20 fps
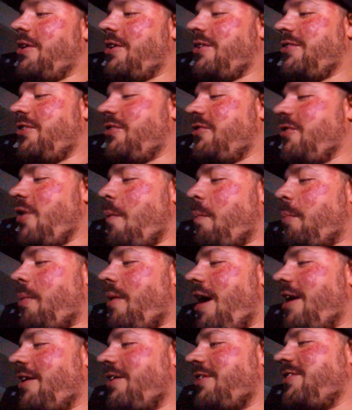'cause there's no
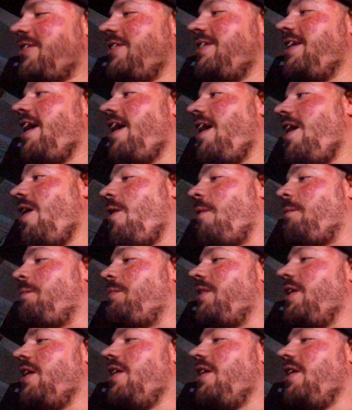progress in your health.